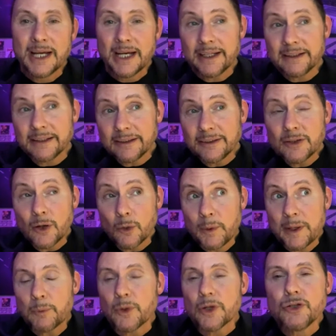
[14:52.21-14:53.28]
And then, you know,
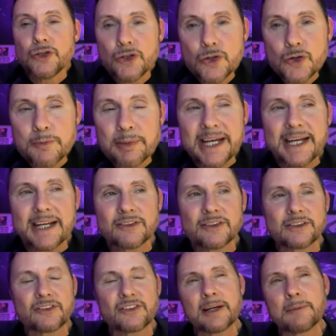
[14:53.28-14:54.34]
we were a new band
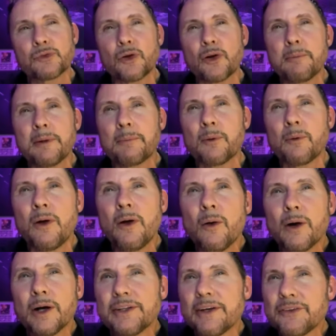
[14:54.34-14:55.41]
at the time. So I remember
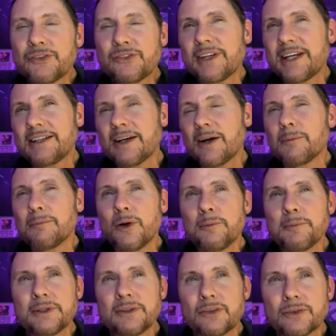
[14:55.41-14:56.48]
another standout
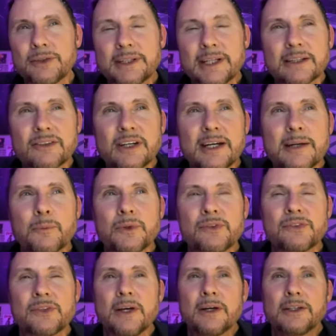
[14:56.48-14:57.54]
moment during that time
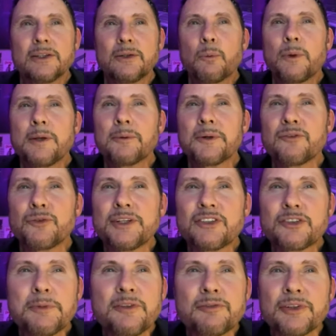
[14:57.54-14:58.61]
was, you know, we were in
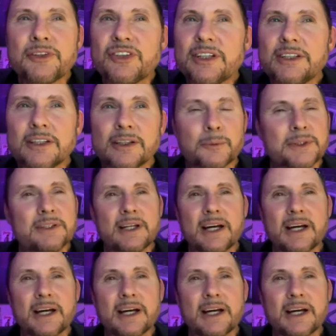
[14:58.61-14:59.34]
Richmond, Virginia.